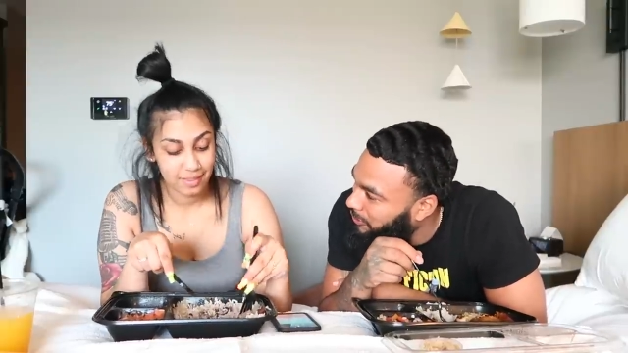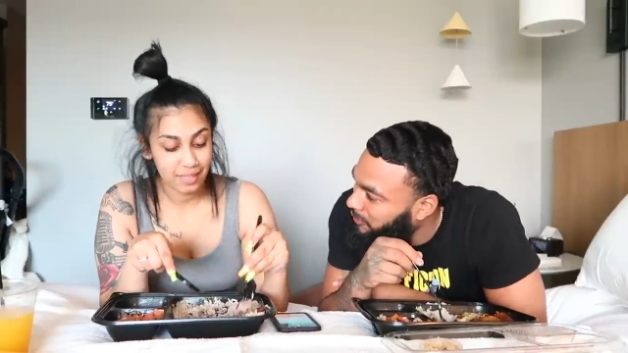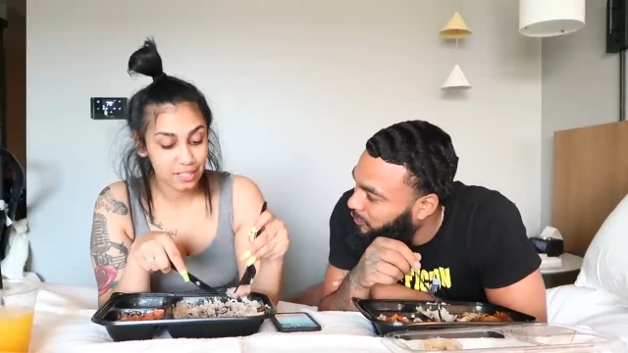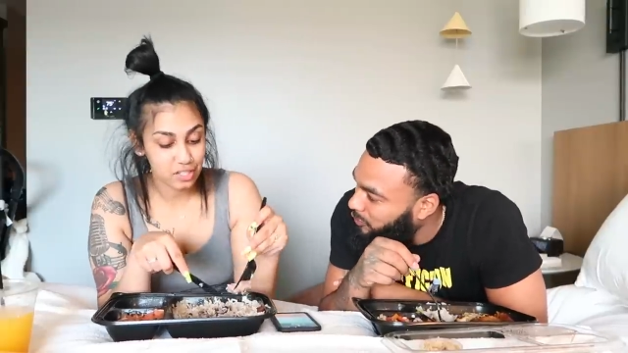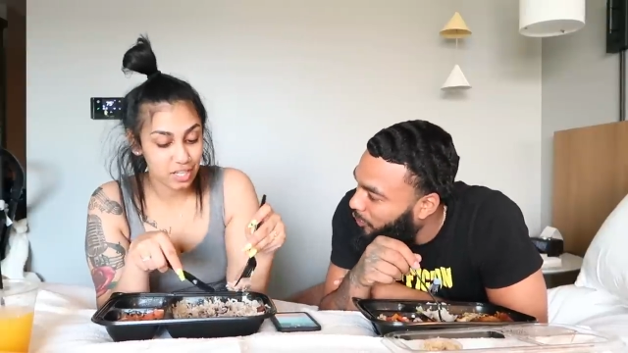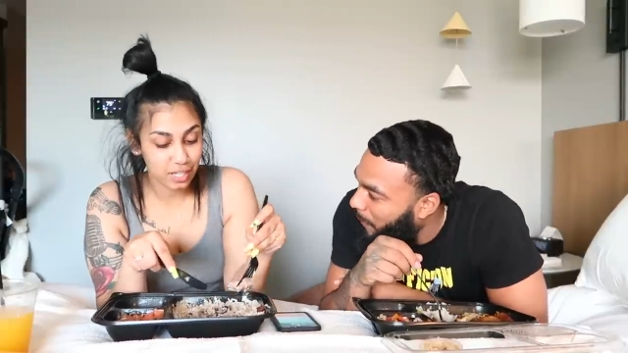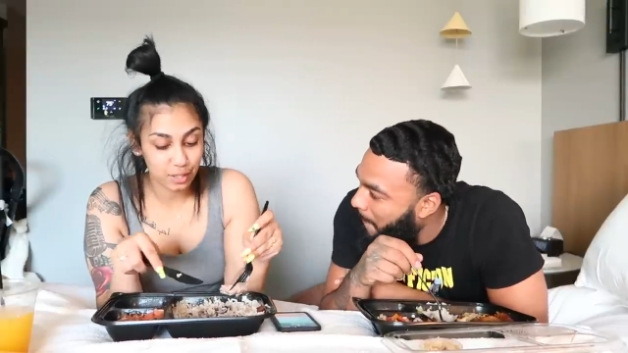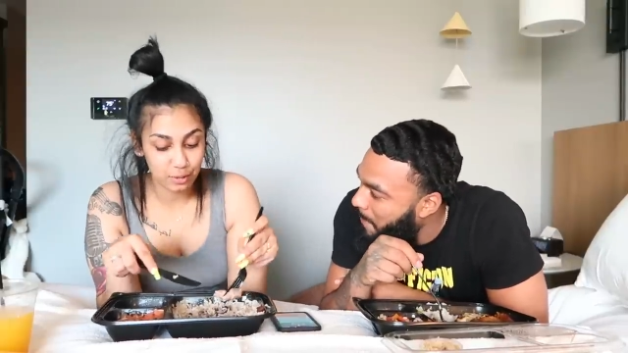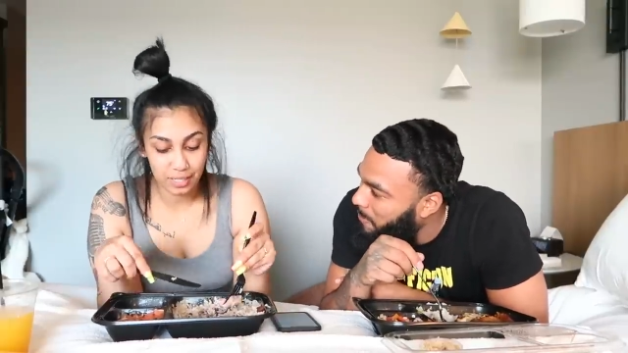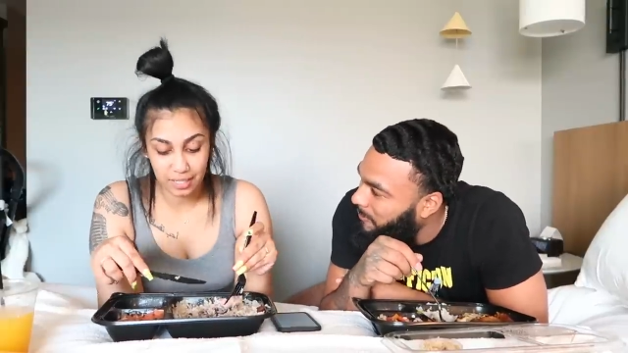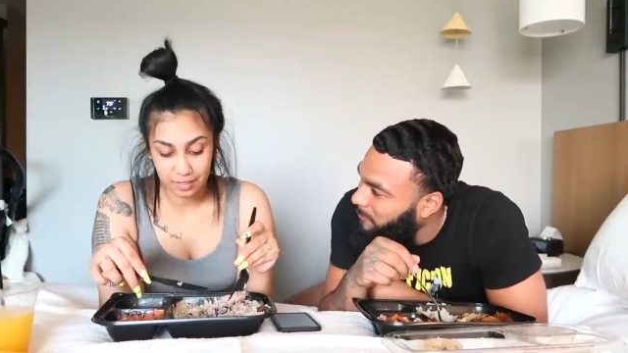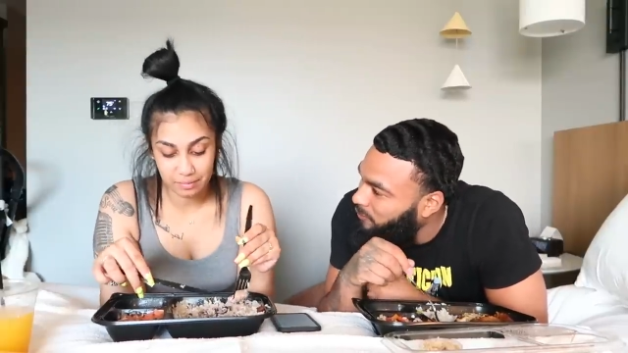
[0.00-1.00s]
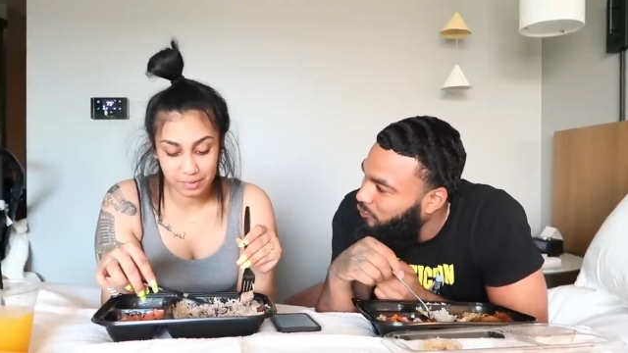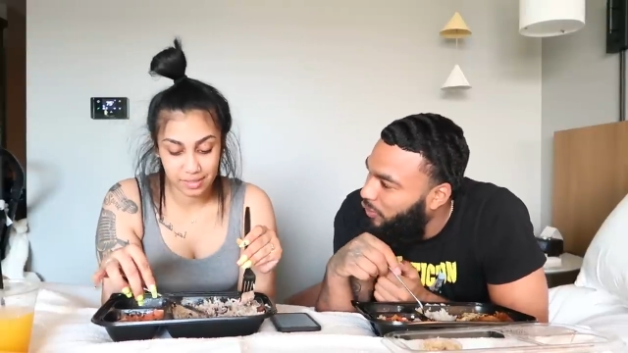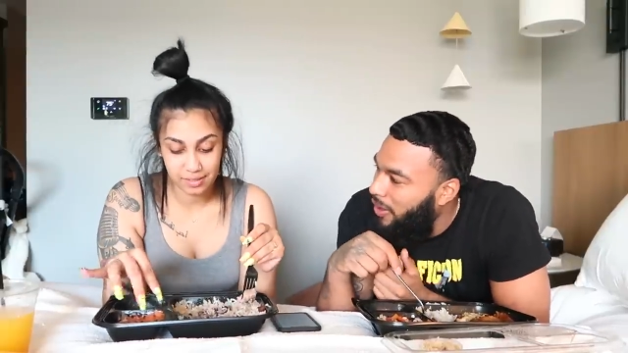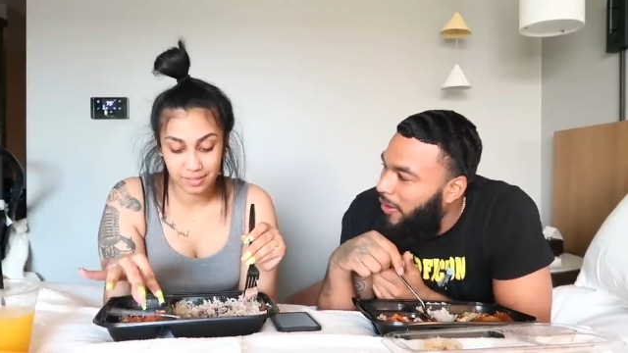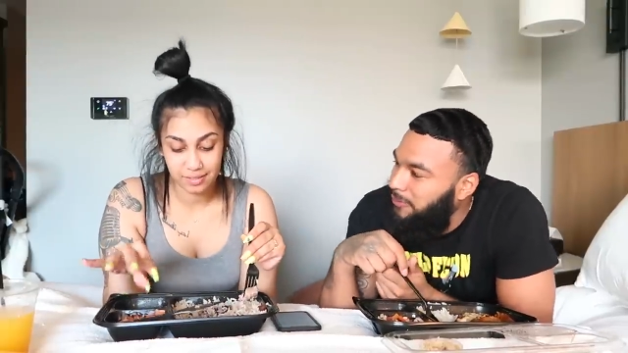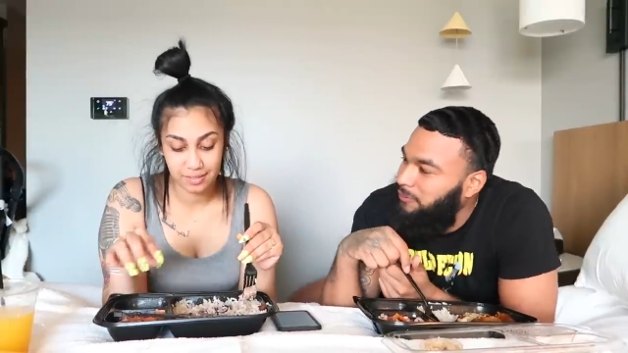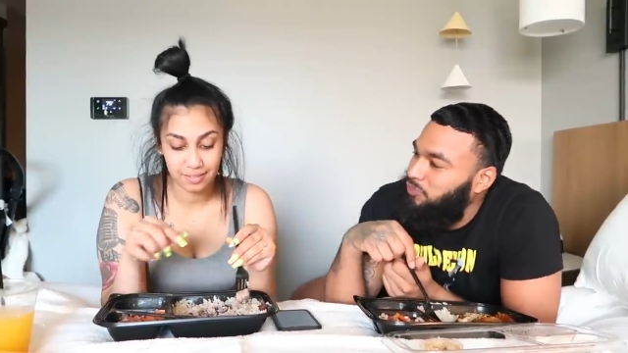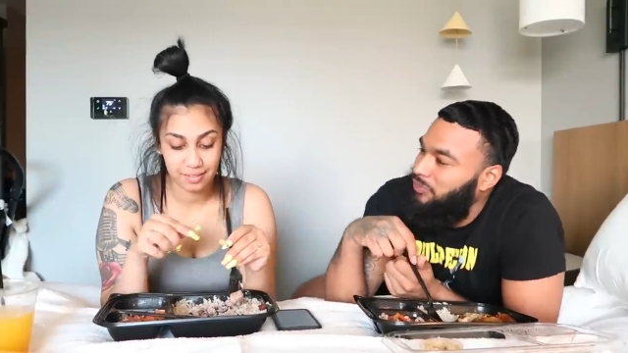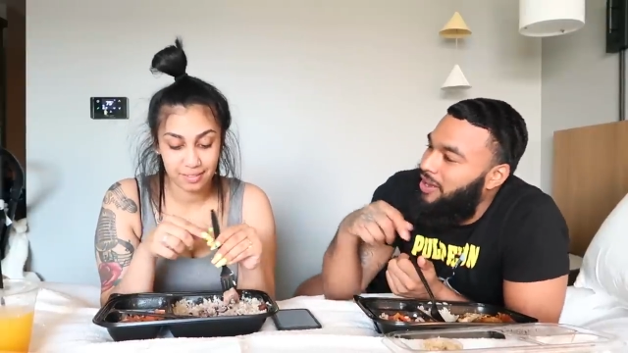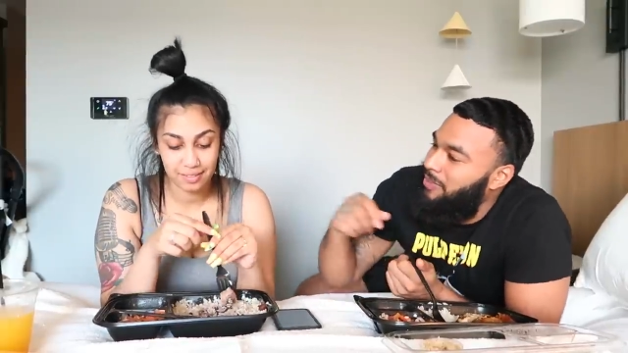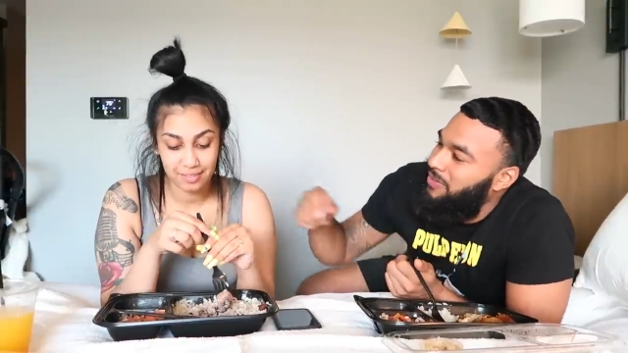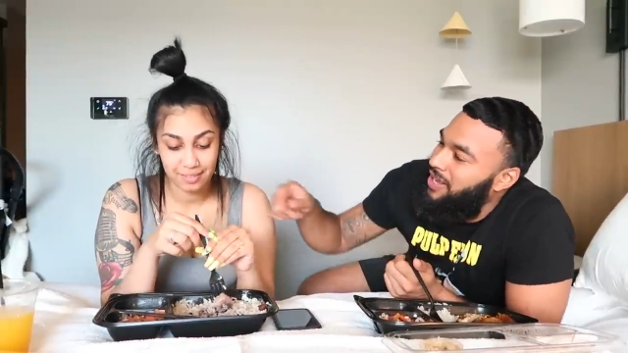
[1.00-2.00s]
Speaker 1: Let's check your DMs.
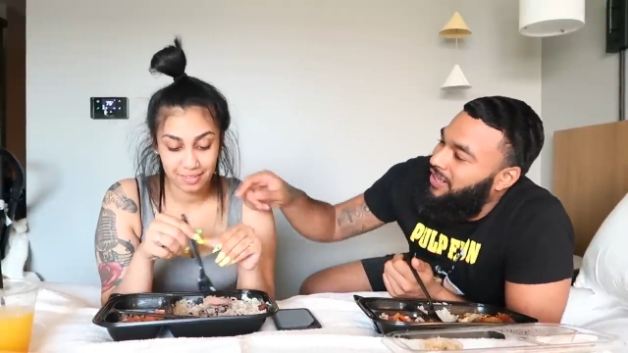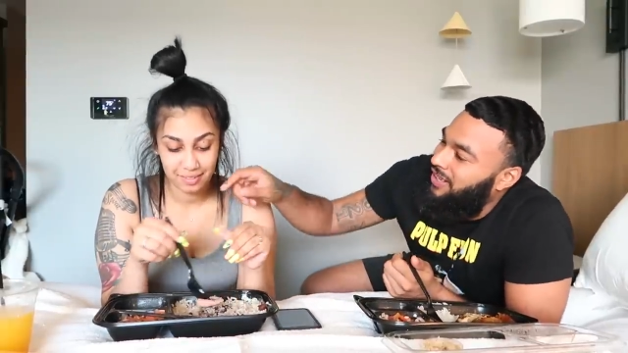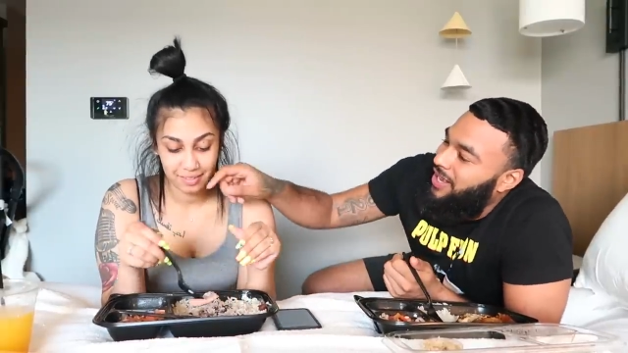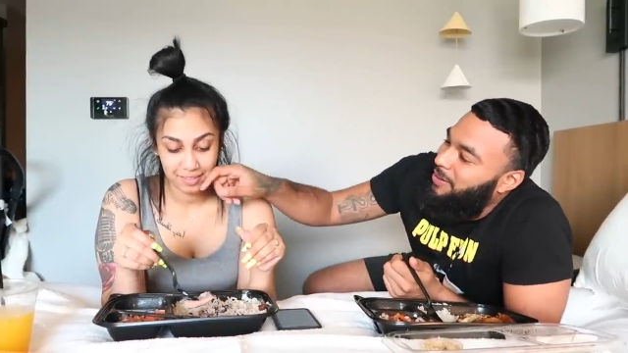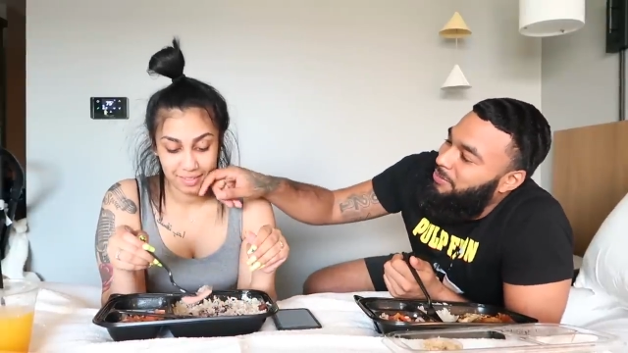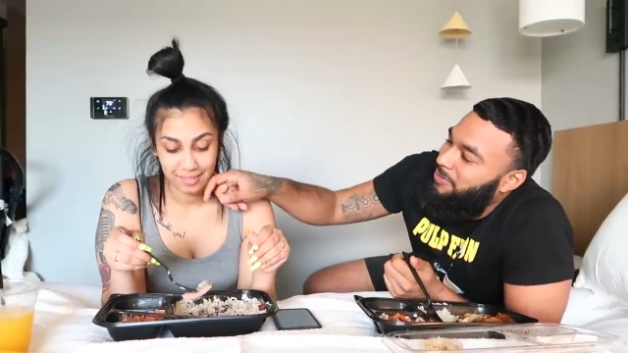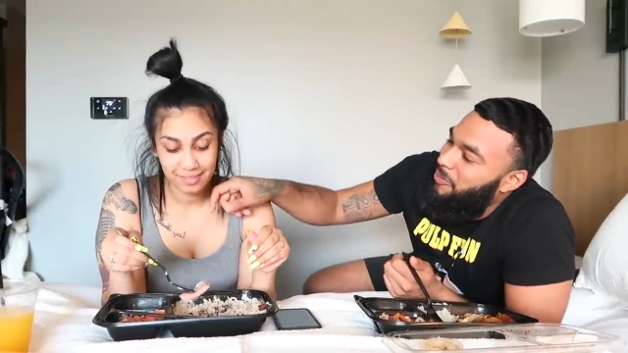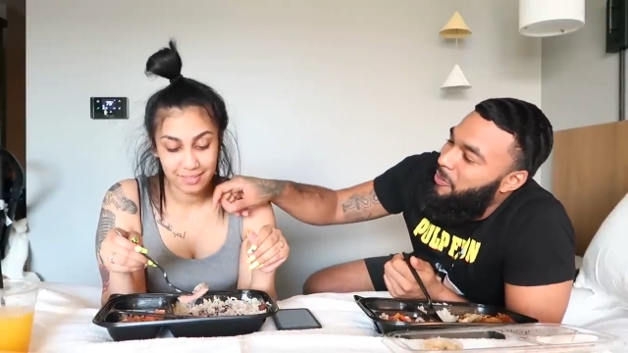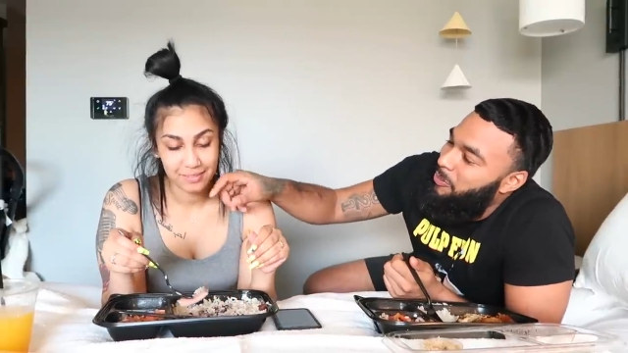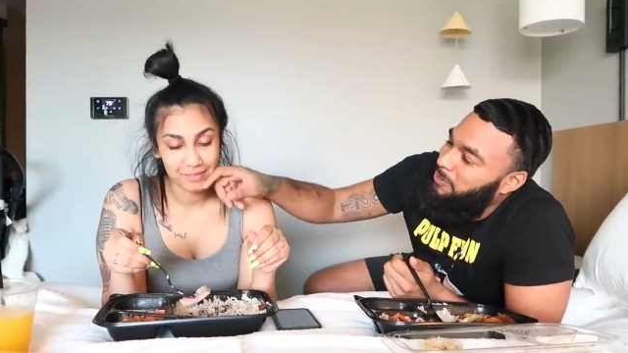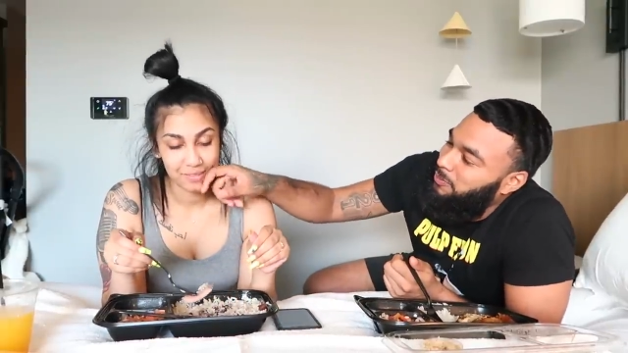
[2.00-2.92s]
Speaker 2: I'm not capping.